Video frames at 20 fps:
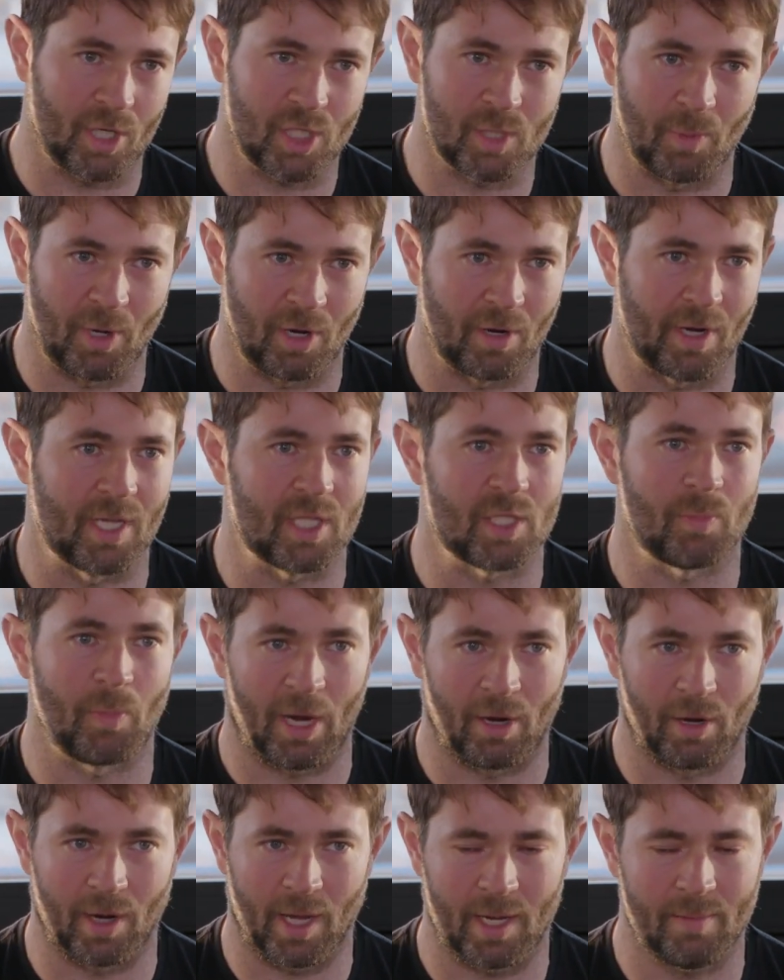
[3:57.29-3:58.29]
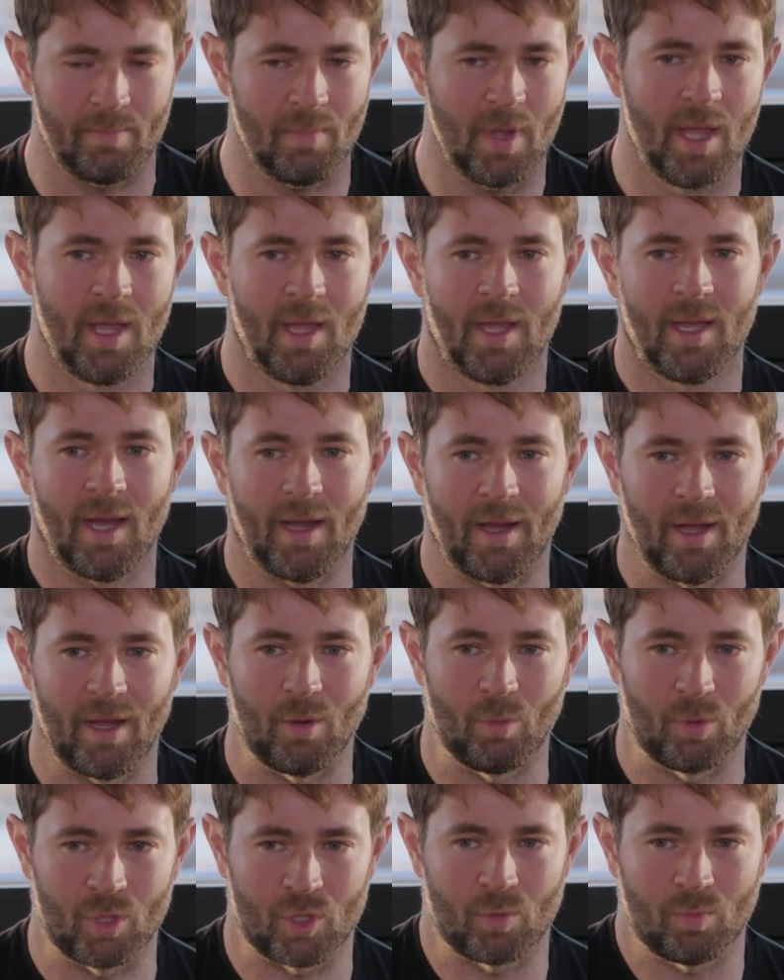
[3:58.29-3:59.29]
experience paradigm,
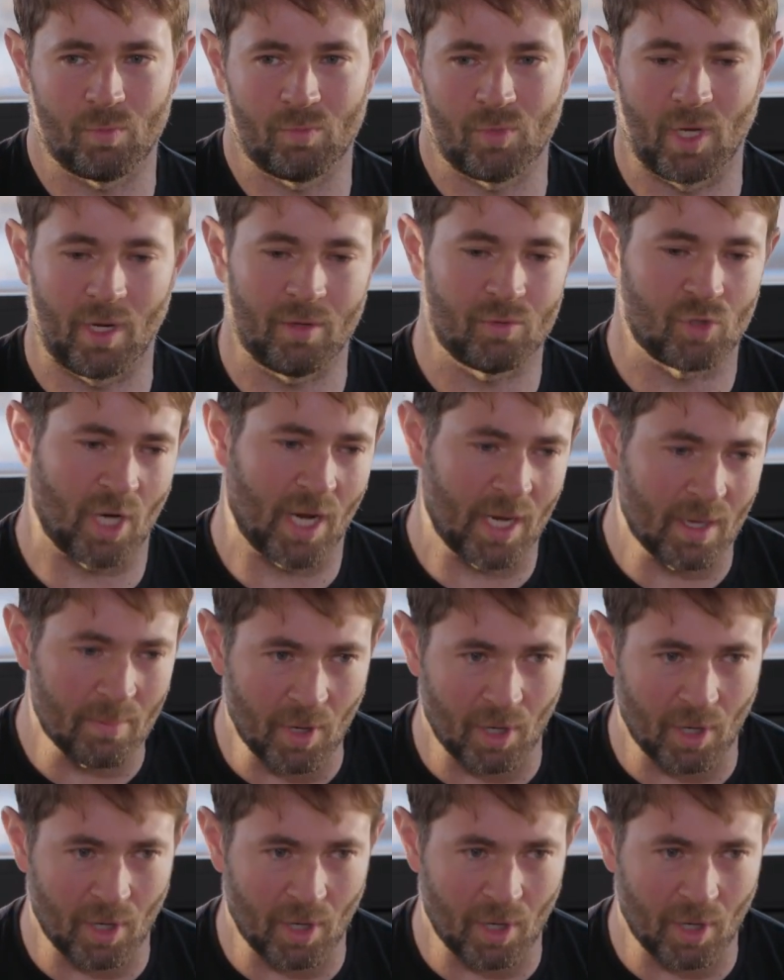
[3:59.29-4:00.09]
which, trying to